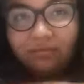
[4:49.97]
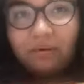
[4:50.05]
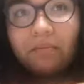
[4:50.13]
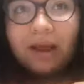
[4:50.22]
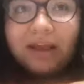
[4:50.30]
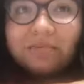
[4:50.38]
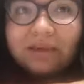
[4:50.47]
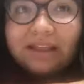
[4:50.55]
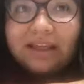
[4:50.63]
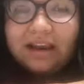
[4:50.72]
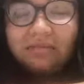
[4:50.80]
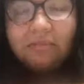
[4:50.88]
remind me
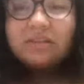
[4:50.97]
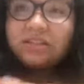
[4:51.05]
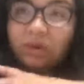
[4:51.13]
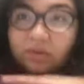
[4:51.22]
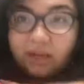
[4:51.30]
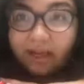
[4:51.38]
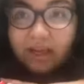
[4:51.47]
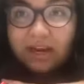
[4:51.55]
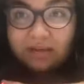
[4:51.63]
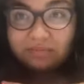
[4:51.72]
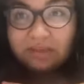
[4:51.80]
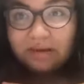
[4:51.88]
that I'm so lucky
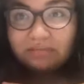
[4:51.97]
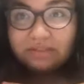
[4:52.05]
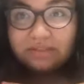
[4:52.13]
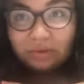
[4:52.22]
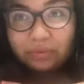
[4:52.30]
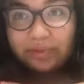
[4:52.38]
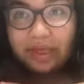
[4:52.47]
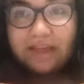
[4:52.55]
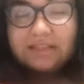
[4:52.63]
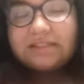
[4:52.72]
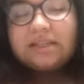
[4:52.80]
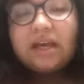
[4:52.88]
and that I'm so
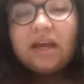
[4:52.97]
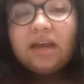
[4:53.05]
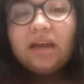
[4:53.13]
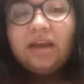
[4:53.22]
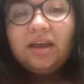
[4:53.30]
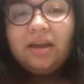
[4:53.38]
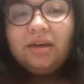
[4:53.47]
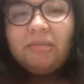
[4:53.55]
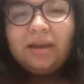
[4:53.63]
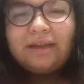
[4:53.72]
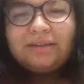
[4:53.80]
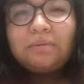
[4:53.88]
blessed.
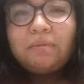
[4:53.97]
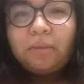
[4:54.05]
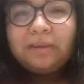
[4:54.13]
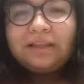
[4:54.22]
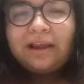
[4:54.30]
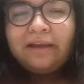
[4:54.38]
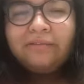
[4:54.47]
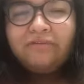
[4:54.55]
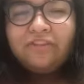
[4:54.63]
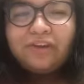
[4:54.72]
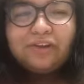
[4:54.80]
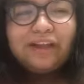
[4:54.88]
But at the moment that I
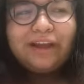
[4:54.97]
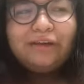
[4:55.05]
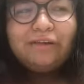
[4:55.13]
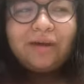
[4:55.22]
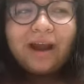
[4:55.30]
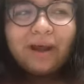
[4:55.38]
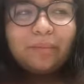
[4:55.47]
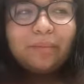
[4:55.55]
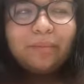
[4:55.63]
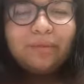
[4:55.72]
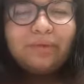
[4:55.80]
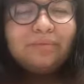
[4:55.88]
feel like crap,
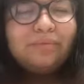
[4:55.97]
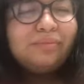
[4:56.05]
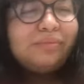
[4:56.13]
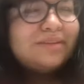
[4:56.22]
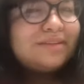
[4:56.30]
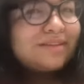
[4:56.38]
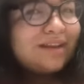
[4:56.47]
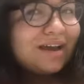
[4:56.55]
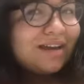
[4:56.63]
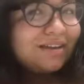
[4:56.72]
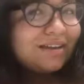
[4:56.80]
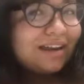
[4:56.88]
was
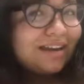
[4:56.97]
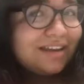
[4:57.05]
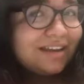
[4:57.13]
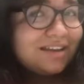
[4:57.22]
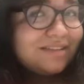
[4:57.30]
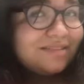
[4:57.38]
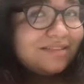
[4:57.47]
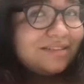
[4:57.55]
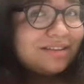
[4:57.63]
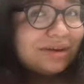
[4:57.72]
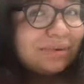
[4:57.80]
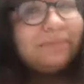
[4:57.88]
not a good idea.
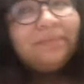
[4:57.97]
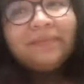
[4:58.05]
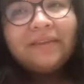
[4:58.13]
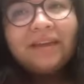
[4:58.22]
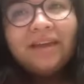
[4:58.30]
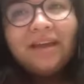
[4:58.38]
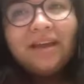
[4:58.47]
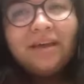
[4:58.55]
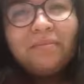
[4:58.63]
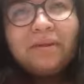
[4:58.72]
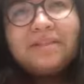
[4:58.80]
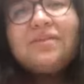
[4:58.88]
So,
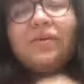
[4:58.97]
but it's